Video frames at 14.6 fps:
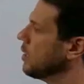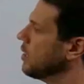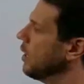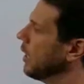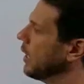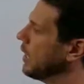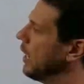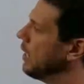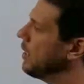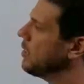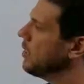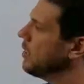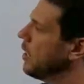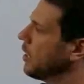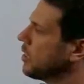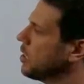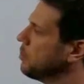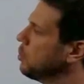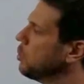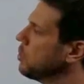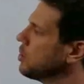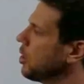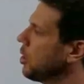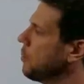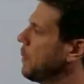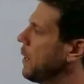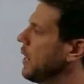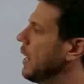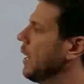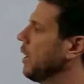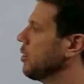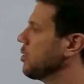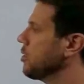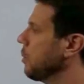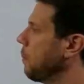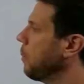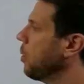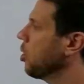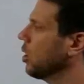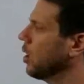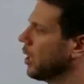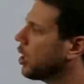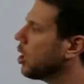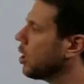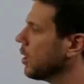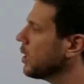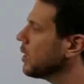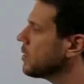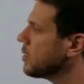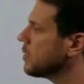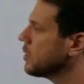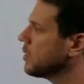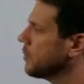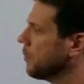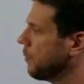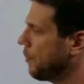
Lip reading: Again, deductibles are paid out per occurrence.